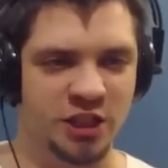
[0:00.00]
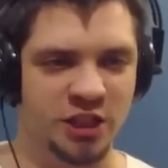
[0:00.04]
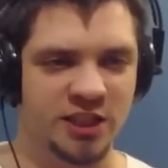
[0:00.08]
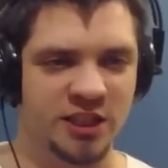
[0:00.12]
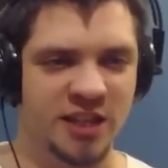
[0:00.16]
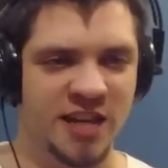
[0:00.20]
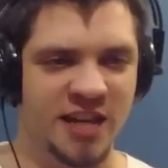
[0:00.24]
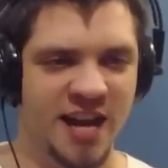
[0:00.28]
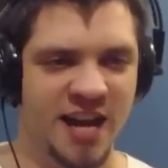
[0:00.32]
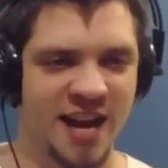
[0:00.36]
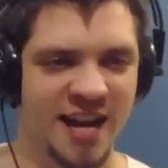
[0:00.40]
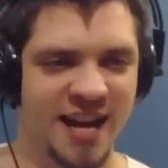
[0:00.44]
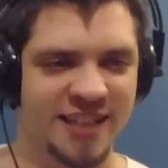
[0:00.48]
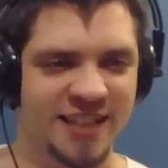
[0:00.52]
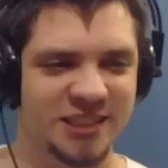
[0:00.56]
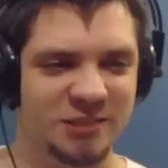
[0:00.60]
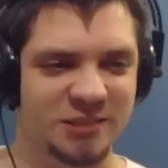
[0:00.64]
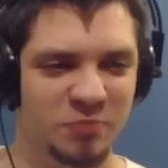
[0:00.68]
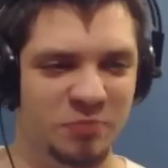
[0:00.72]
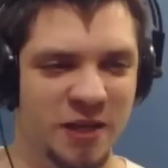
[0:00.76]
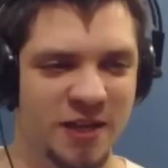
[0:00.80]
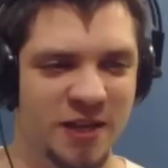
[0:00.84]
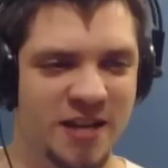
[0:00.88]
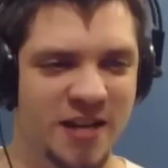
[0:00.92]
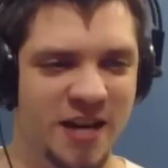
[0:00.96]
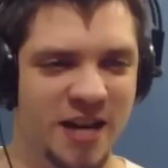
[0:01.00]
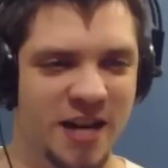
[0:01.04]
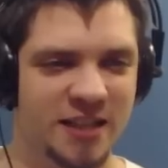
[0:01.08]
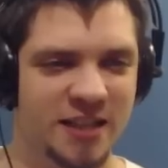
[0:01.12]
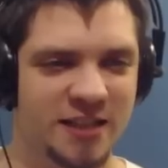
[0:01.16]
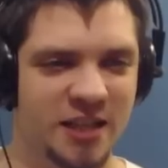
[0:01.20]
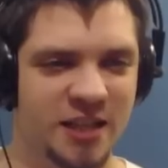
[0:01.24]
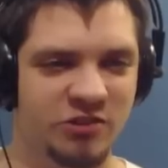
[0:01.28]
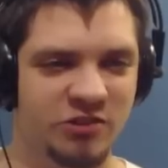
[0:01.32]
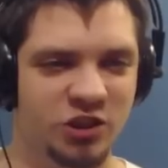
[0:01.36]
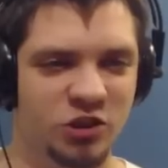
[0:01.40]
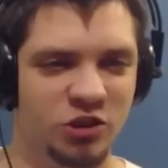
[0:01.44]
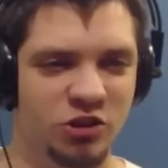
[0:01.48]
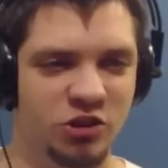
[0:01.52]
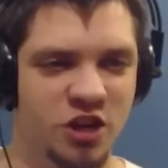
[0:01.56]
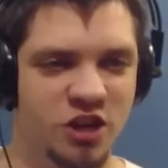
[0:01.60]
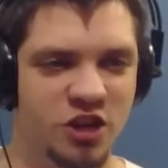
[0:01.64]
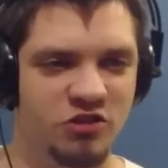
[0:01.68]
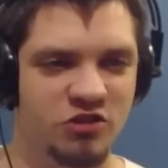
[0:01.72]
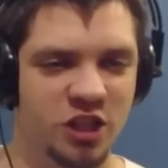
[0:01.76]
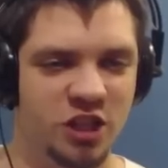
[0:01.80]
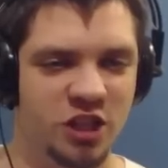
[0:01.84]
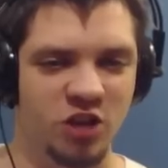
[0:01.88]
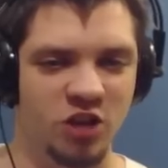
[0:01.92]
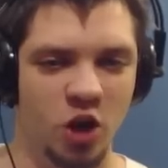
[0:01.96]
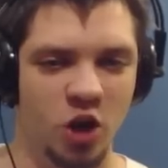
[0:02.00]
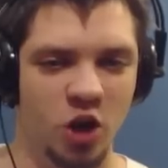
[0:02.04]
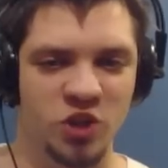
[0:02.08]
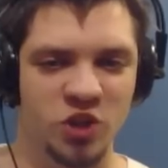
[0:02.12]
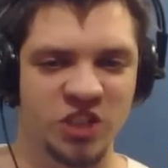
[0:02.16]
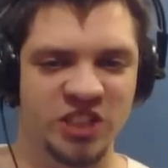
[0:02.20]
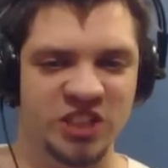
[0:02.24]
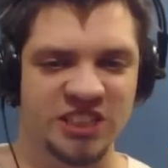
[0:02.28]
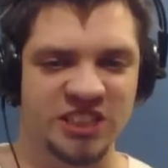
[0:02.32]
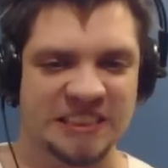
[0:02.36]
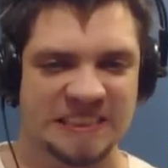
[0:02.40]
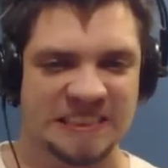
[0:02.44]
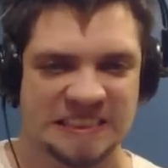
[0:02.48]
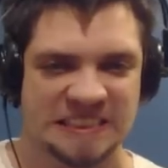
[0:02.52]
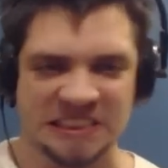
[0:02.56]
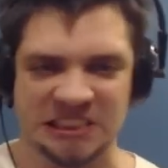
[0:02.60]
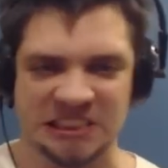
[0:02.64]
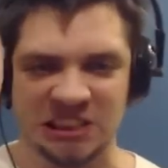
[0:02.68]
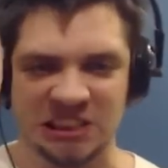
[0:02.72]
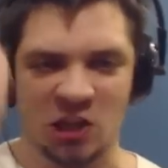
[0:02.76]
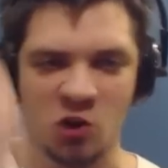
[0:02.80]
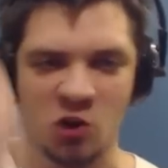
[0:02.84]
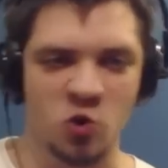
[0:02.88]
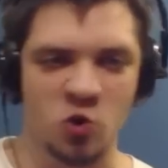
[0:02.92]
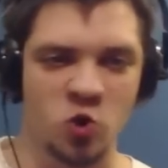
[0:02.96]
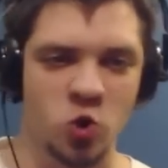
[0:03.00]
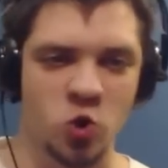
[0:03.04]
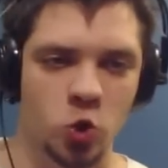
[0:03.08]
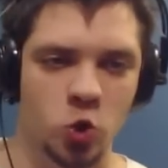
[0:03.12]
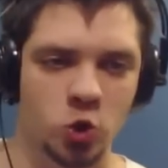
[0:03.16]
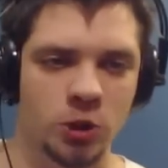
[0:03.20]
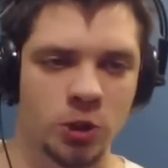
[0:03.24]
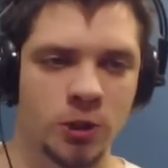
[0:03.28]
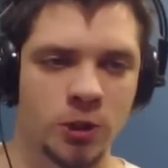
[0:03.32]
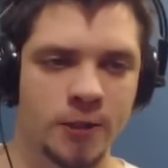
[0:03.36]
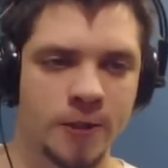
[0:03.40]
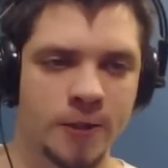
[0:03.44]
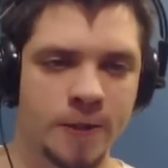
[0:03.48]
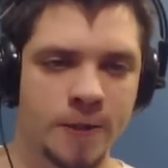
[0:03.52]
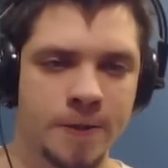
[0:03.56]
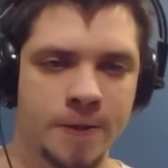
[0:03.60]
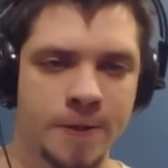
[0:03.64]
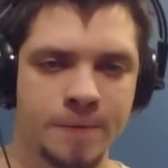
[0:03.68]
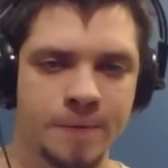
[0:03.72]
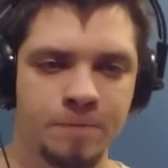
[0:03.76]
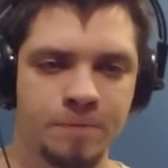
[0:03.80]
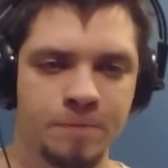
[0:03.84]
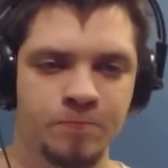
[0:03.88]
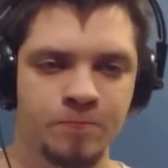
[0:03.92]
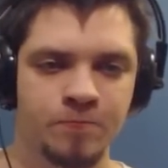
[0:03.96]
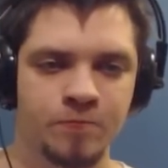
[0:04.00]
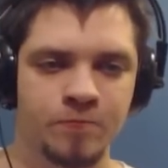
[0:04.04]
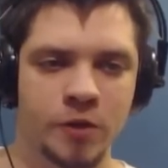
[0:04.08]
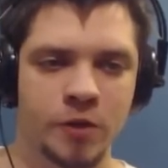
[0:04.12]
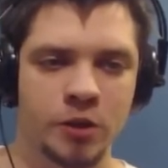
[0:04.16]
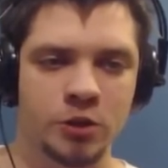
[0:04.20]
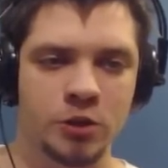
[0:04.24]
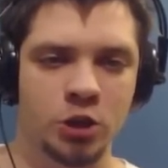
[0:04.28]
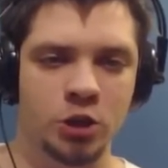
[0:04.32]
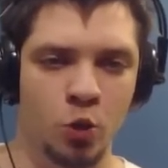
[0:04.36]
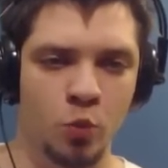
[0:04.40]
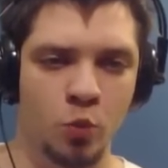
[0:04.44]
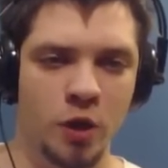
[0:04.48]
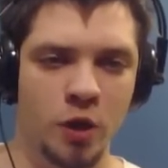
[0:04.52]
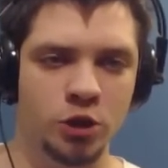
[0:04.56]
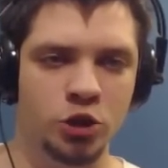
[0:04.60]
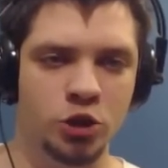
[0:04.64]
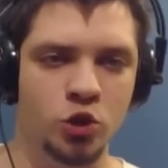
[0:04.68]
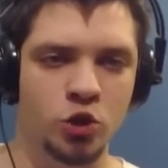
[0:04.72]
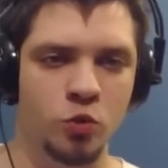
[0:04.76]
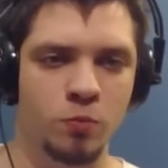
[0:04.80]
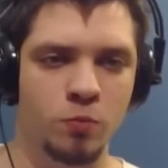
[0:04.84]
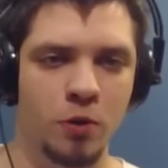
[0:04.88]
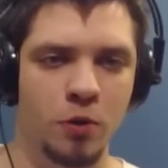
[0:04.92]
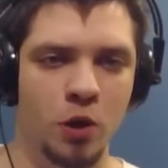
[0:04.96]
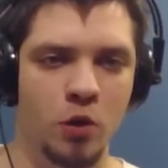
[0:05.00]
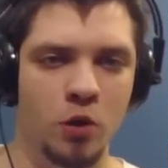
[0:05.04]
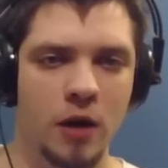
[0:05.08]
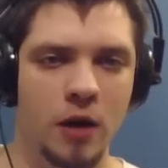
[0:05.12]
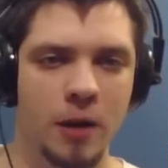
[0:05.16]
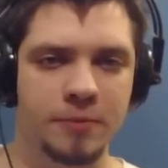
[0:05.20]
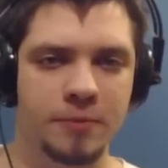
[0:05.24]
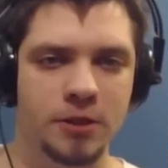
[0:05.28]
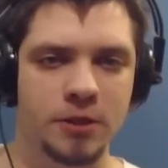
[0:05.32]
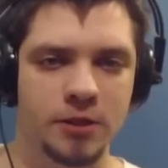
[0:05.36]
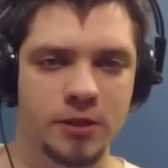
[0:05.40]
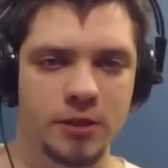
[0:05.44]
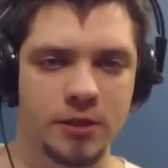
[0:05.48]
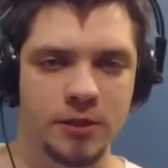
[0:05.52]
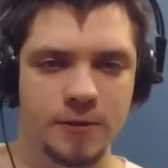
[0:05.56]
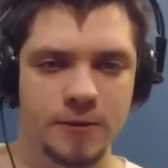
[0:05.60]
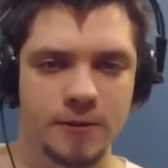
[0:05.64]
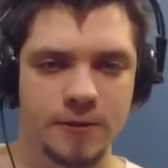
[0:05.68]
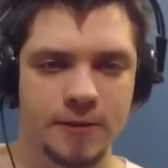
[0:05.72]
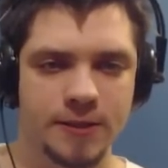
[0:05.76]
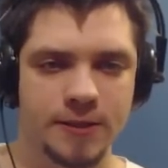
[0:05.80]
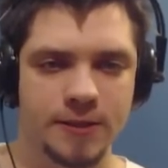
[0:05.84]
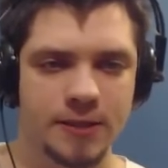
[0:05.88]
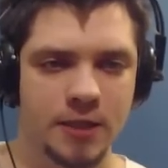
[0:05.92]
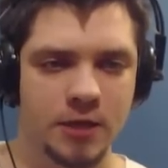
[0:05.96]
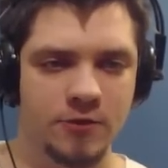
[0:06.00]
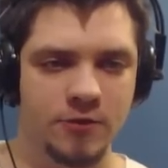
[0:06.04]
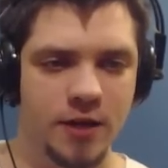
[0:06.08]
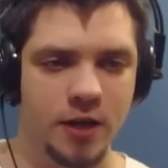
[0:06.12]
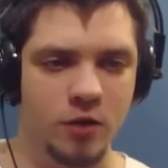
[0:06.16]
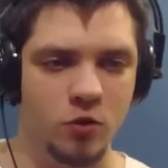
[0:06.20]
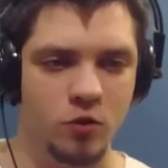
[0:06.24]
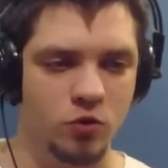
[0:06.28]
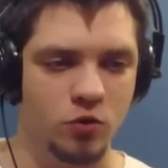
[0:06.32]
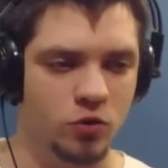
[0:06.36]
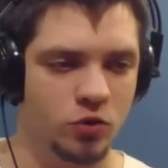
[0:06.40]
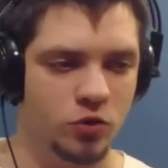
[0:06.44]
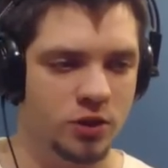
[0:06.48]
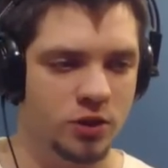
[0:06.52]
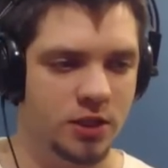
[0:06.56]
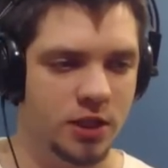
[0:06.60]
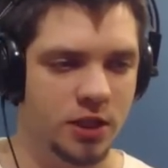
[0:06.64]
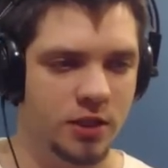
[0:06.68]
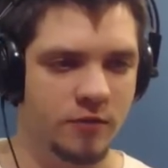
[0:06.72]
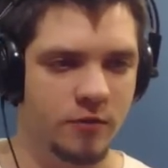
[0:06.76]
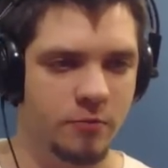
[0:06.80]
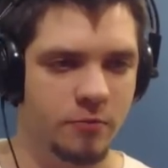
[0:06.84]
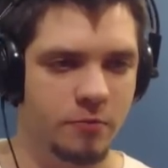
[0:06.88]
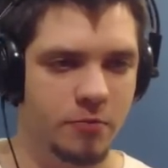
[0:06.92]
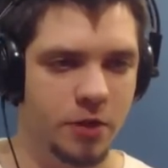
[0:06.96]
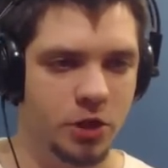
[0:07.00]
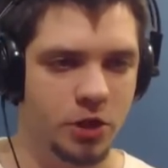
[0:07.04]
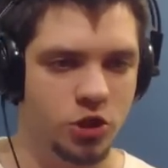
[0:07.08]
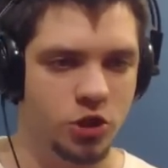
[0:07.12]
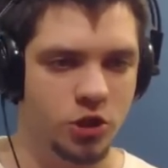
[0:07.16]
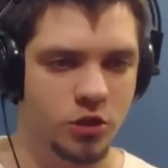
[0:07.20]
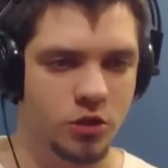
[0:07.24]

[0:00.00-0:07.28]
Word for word: Nice. Pink eye territory. Threat lowered. So good. So once you blow up this area... Oh, you son of a bitch.